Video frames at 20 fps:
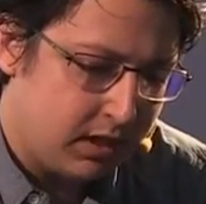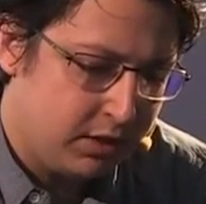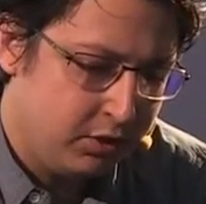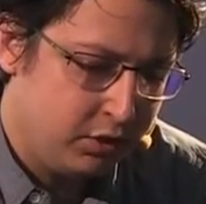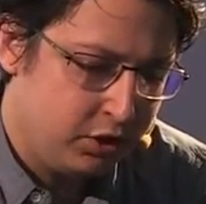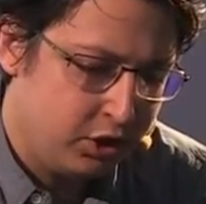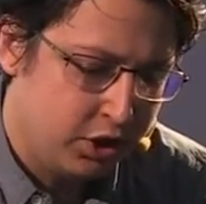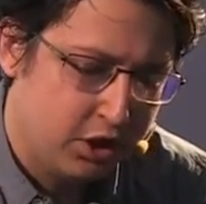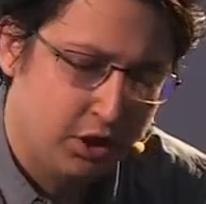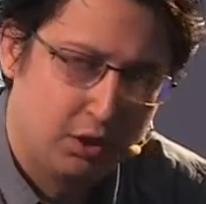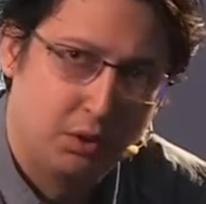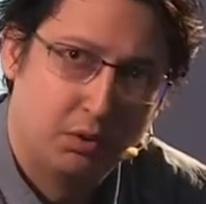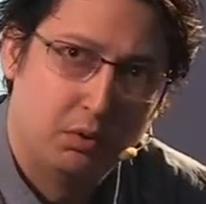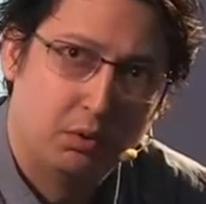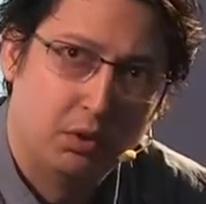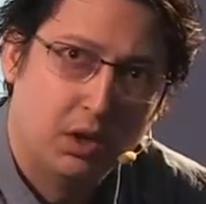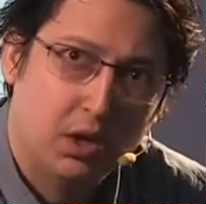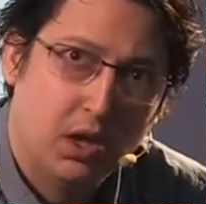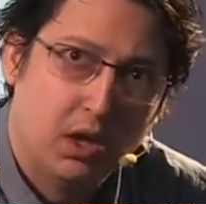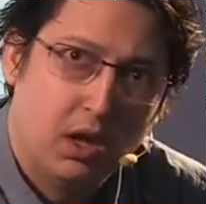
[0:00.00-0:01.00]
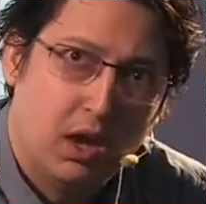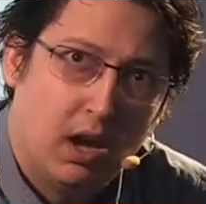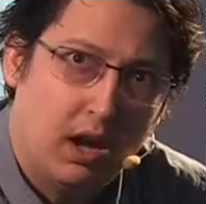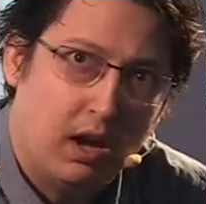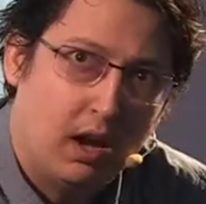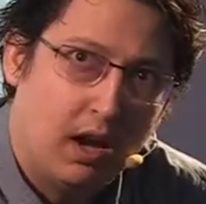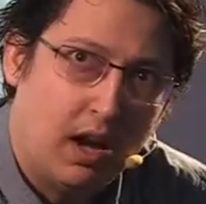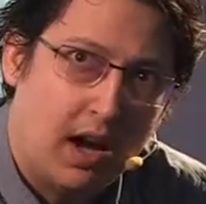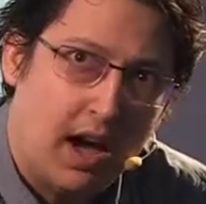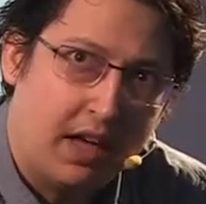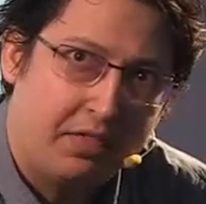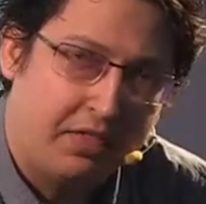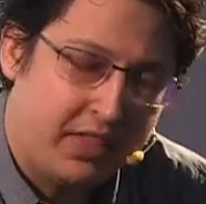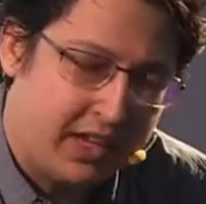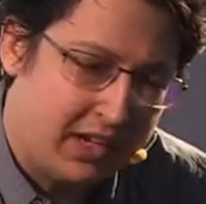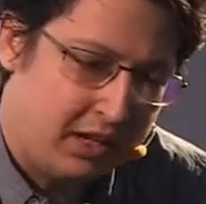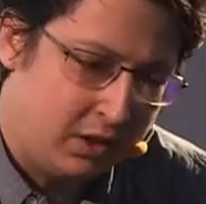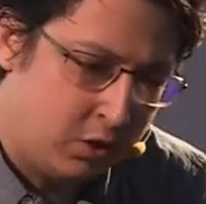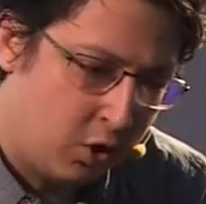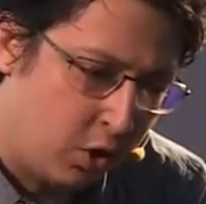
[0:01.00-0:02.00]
So I think